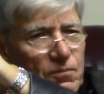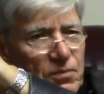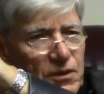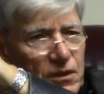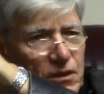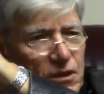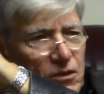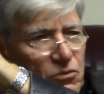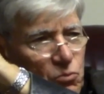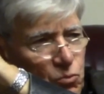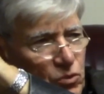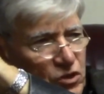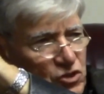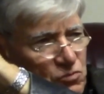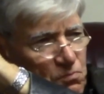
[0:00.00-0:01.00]
beneath
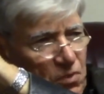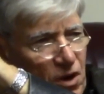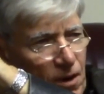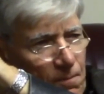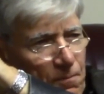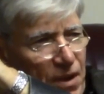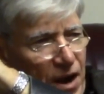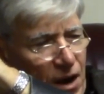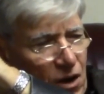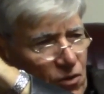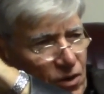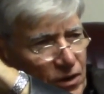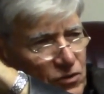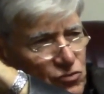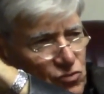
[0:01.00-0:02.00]
which
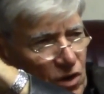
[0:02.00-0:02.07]
barbaric